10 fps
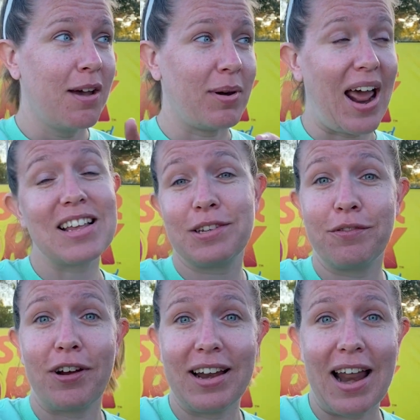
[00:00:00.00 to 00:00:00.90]
But as
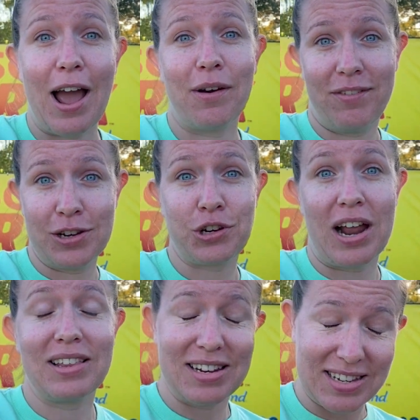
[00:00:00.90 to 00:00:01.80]
of right now, Adventure
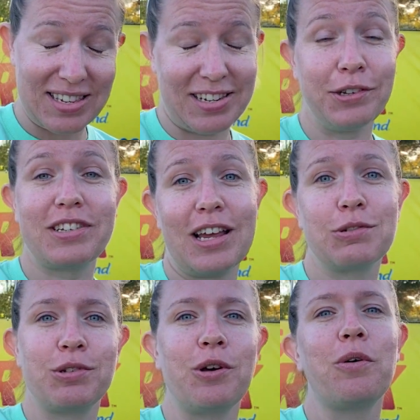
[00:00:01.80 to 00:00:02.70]
Island is still
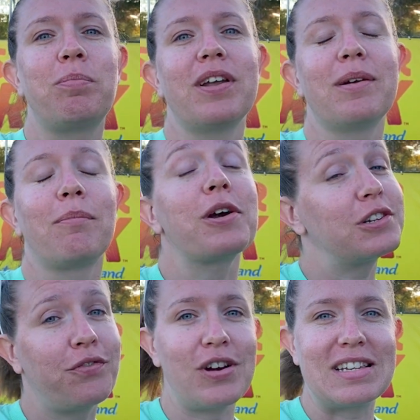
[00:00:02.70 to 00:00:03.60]
scheduled to open
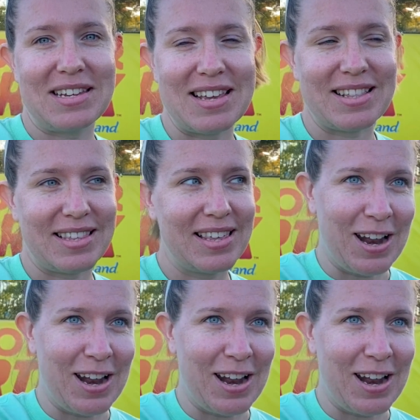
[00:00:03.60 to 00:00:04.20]
March 14th.